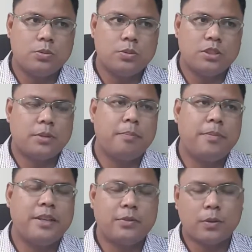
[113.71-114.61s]

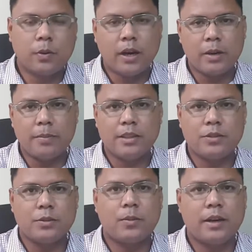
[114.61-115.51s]
submit requirements
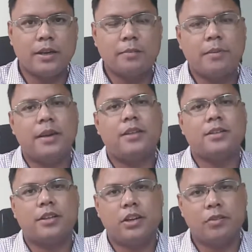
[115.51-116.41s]
required by
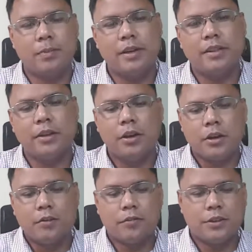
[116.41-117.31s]
the government
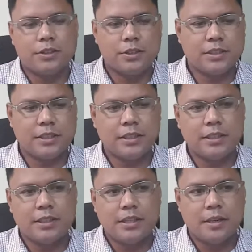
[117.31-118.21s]
for
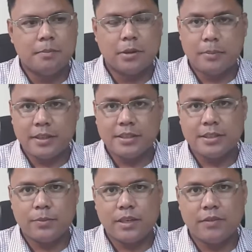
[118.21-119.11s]
certain permits
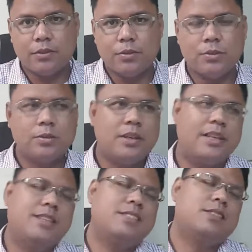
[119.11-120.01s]
that we have to do,
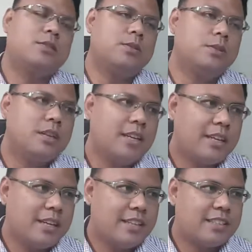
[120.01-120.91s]
and so
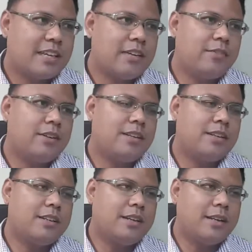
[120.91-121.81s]
it's kind of
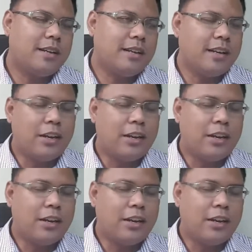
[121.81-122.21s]
an